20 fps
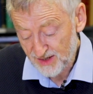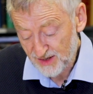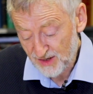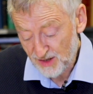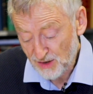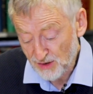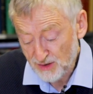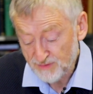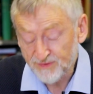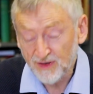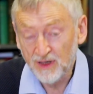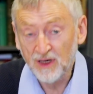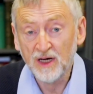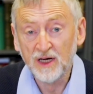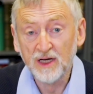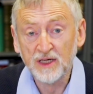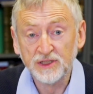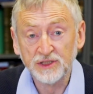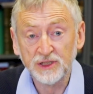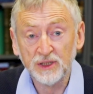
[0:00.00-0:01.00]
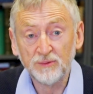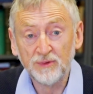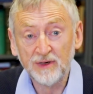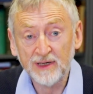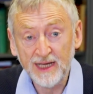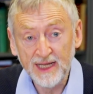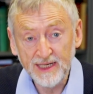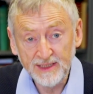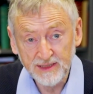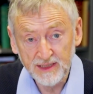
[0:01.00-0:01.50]
However, she
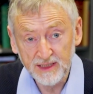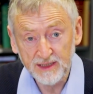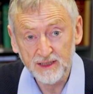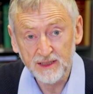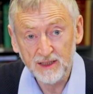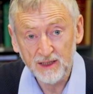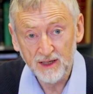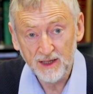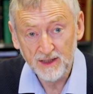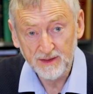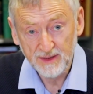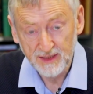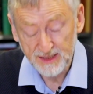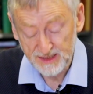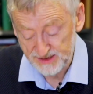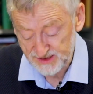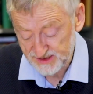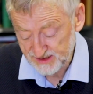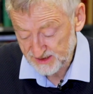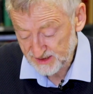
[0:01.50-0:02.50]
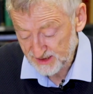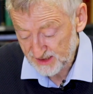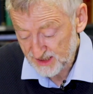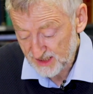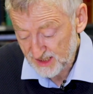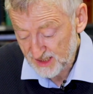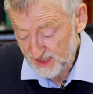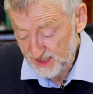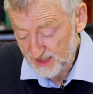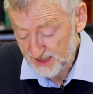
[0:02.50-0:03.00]
relented on this,
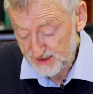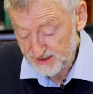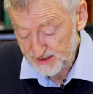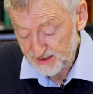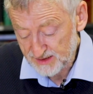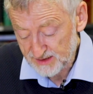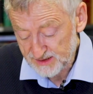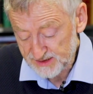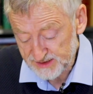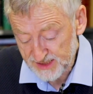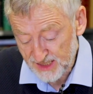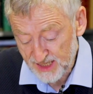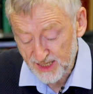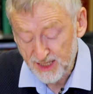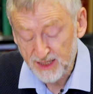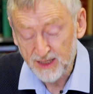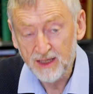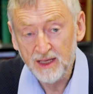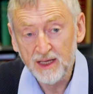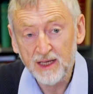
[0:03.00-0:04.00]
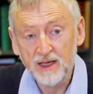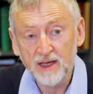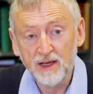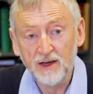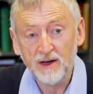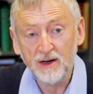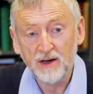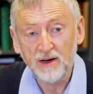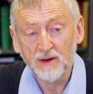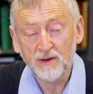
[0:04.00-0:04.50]
saying,
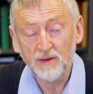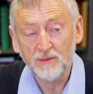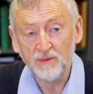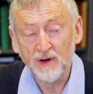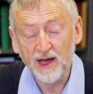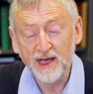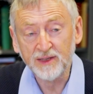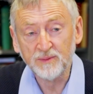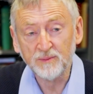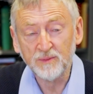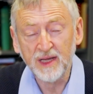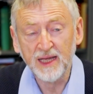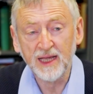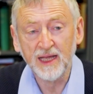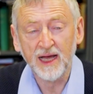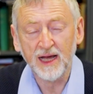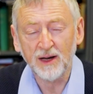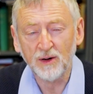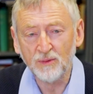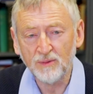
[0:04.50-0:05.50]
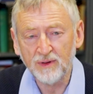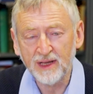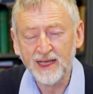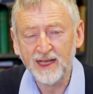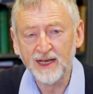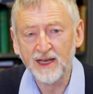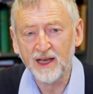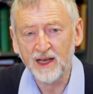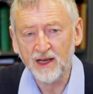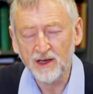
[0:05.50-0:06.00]
write me a
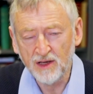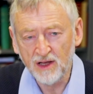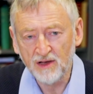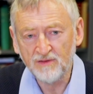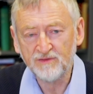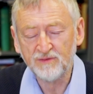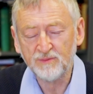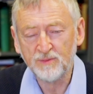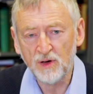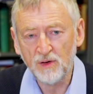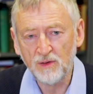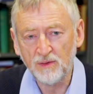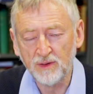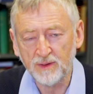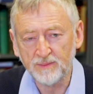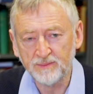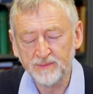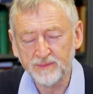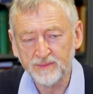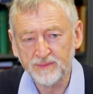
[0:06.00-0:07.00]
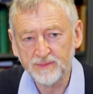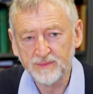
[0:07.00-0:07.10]
real love poem,